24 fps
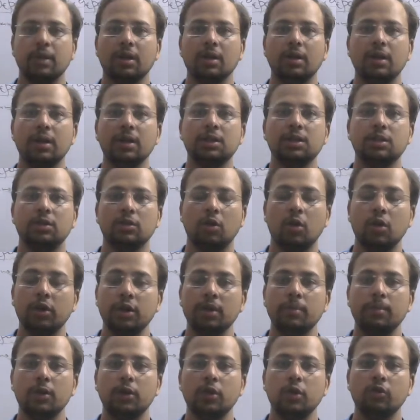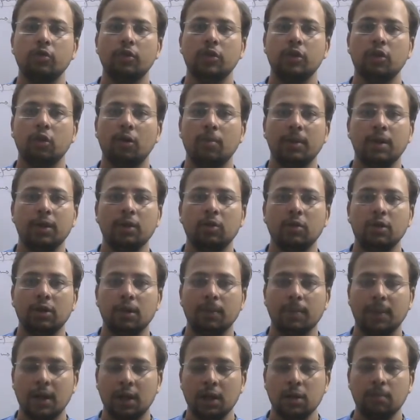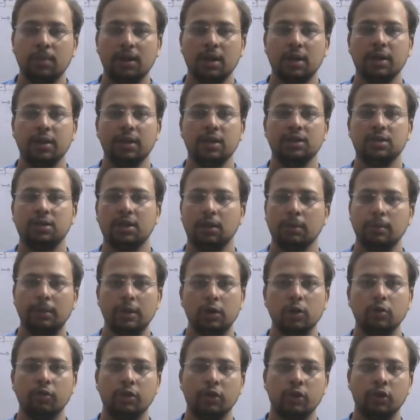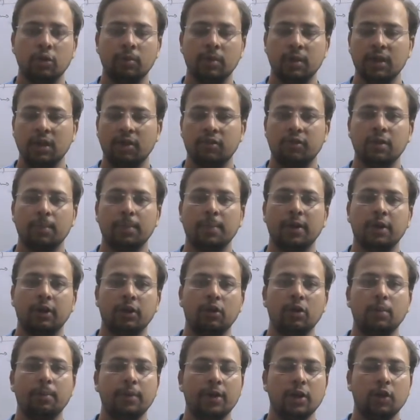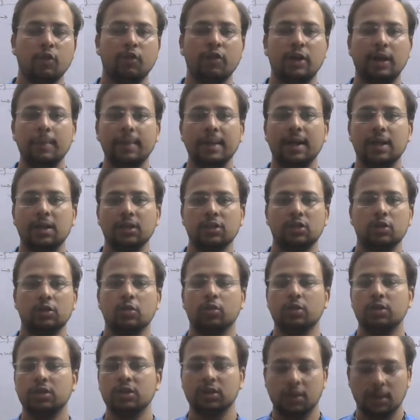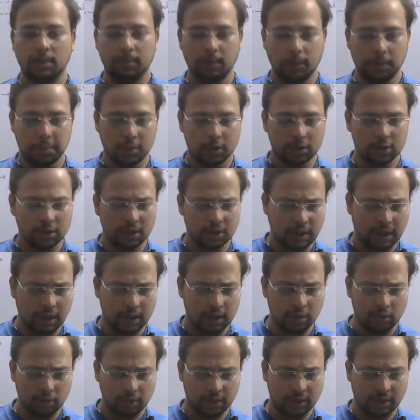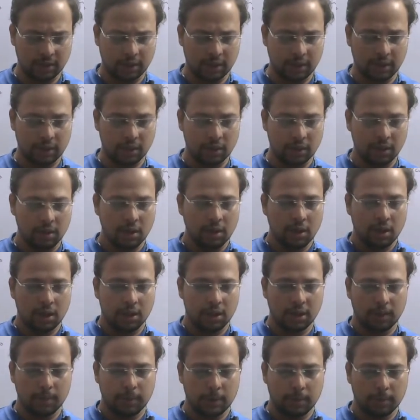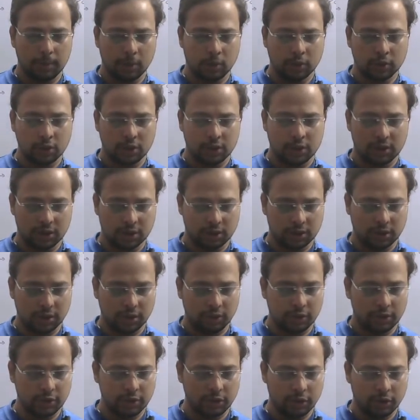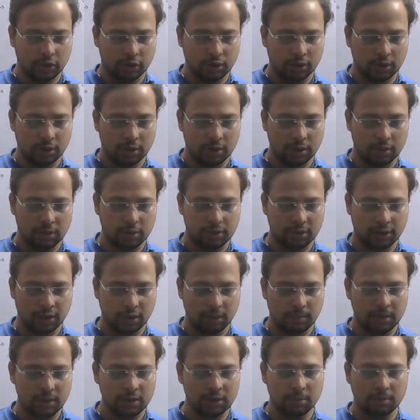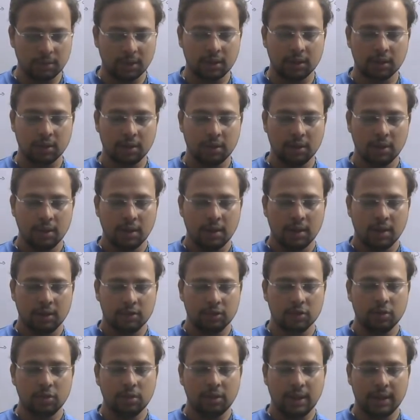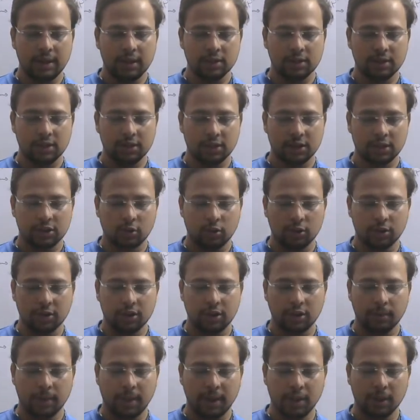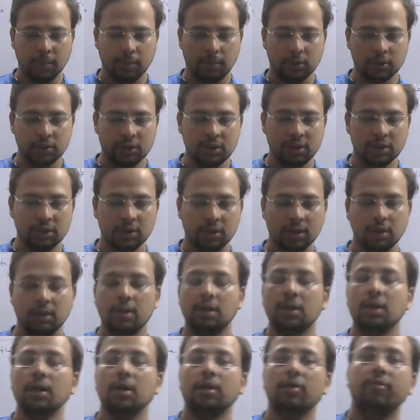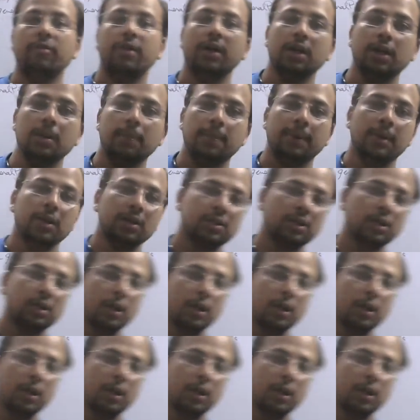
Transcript: is not able to withdraw money on demand but he is able to withdraw money after a particular period of time, that is known as term deposit. I don't think that term deposits is given in your syllabus, but so let us discuss only demand deposits. When a person